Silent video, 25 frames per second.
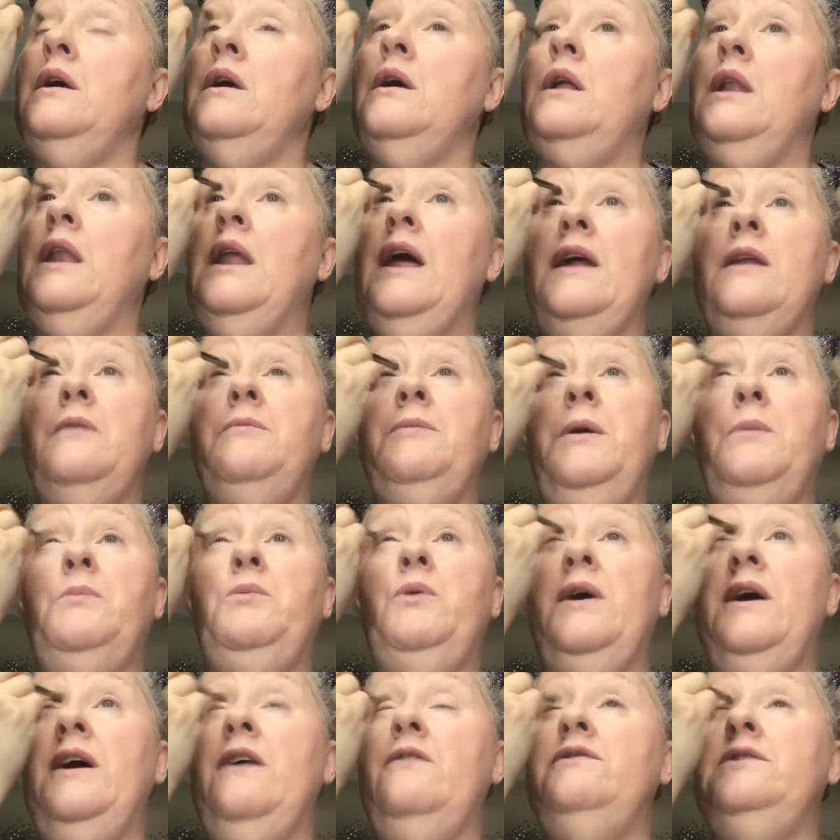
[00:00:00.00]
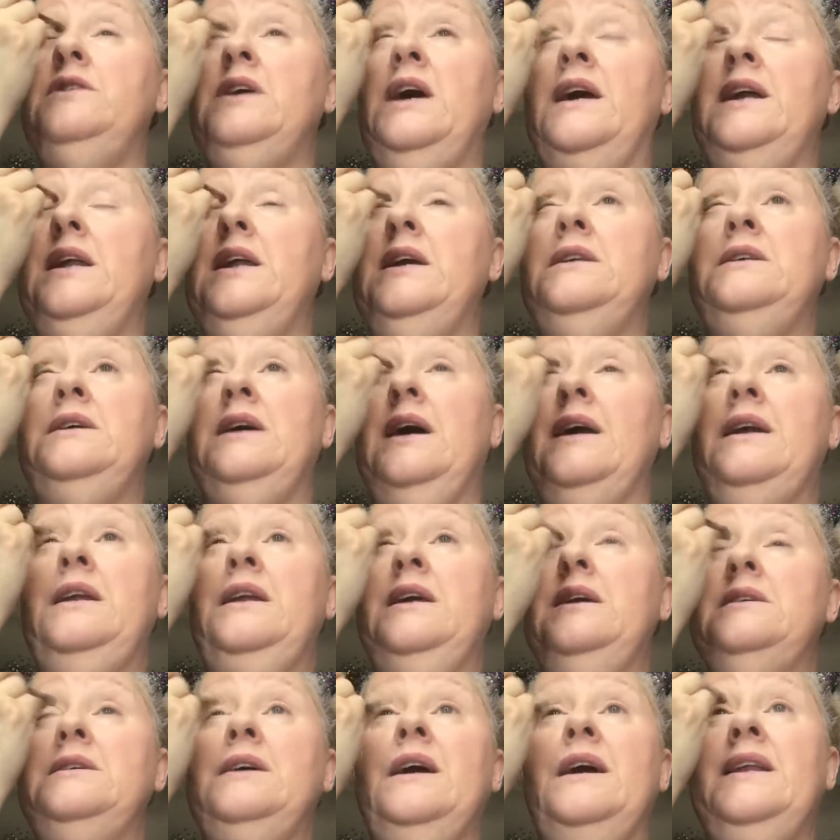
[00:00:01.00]
A lot of people have tiny,
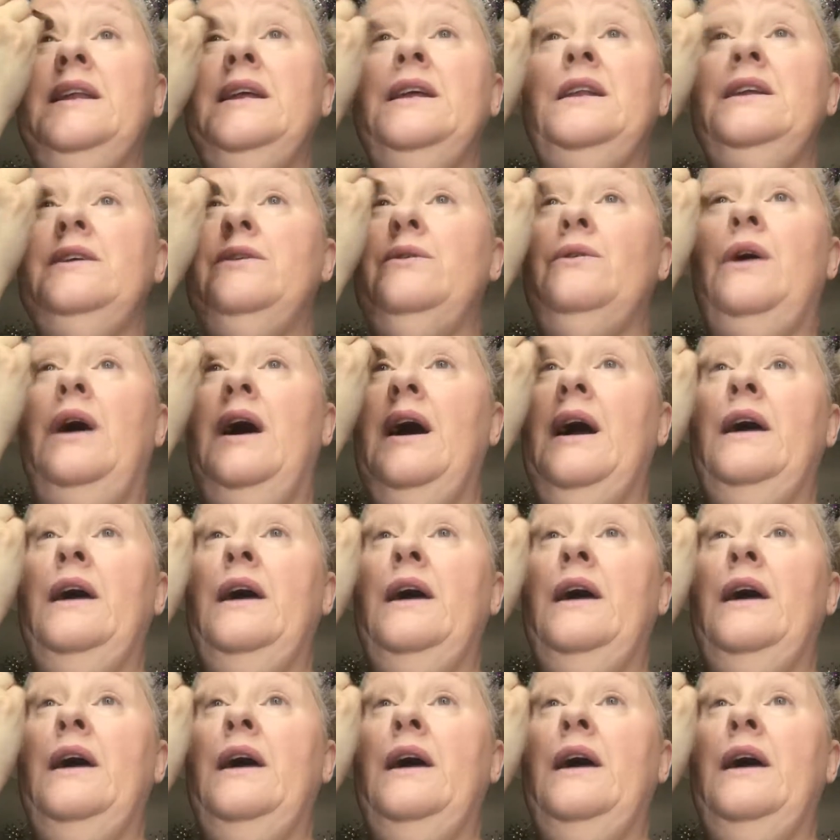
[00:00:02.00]
tiny, tiny little